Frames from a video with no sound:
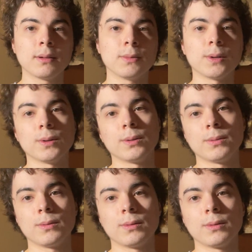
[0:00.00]
Well,
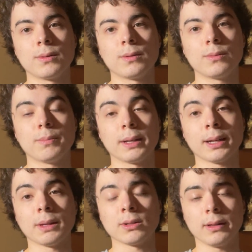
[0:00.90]
by the
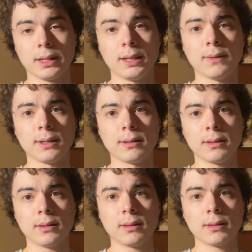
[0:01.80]
time they start
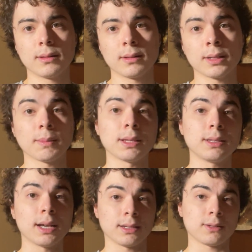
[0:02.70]
leaving, something
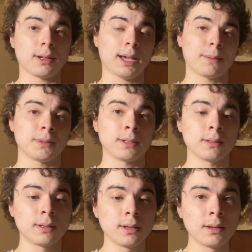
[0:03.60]
does start
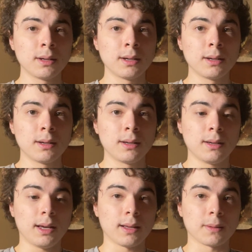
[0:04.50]
happening.
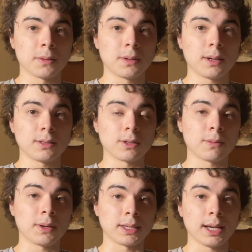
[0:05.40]
And as you could
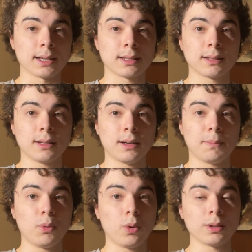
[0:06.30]
probably guess, a
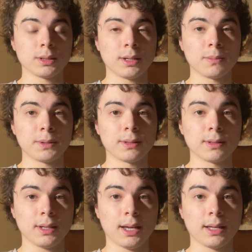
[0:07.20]
portal
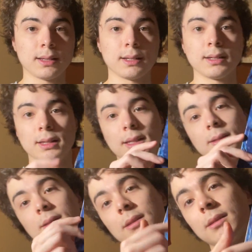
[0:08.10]
opens, and
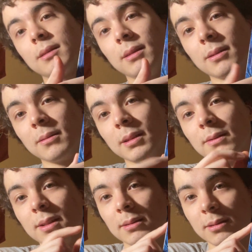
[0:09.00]
these,
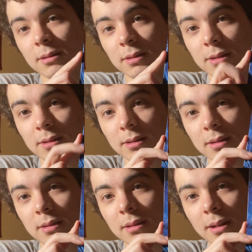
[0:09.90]
lovely little creatures